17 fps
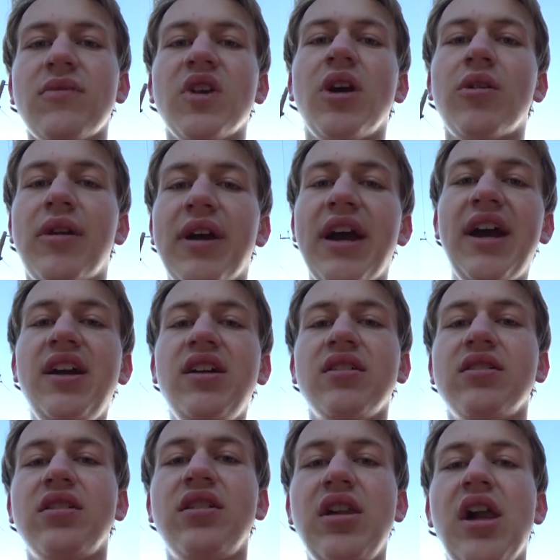Okay?
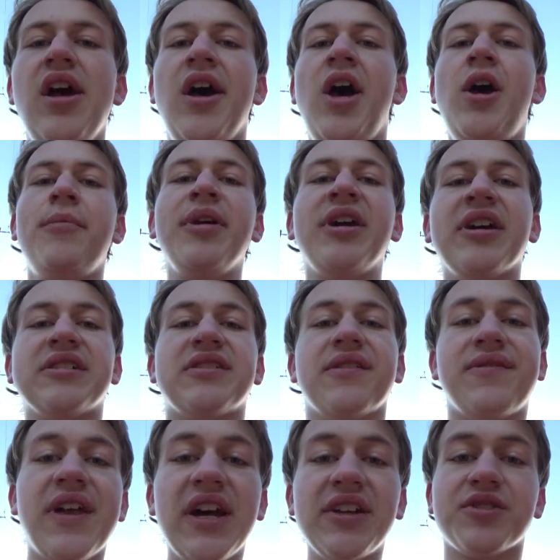Because
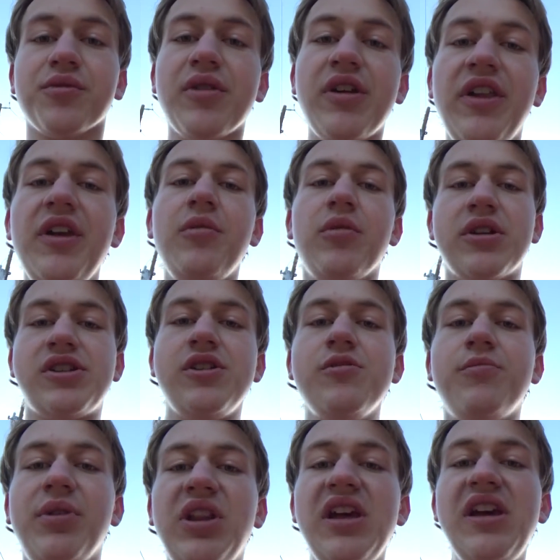if that's really what
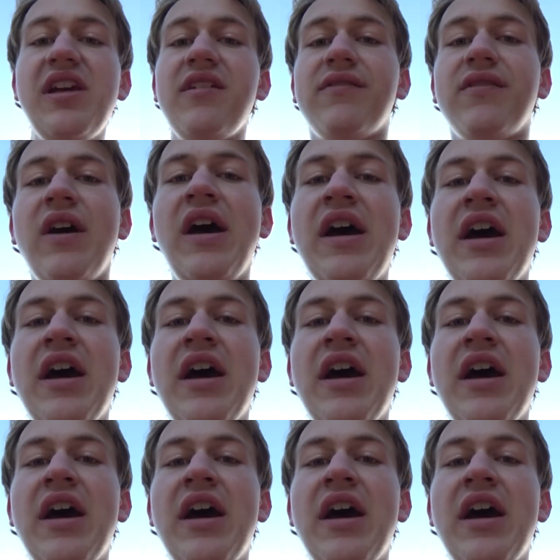you believe,